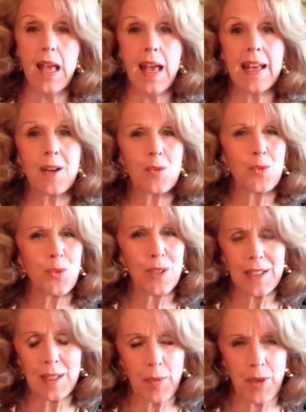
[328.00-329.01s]
And I
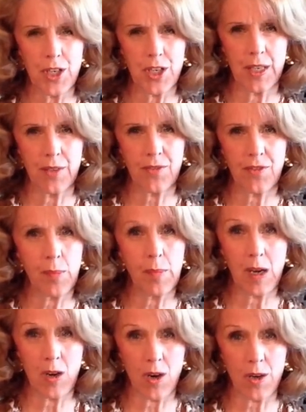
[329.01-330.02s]
really appreciate from the
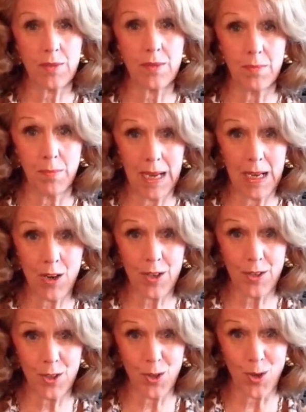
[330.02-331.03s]
heart, my heart
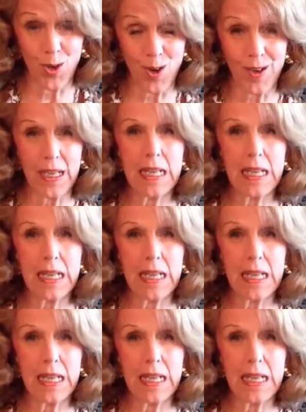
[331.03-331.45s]
to your heart.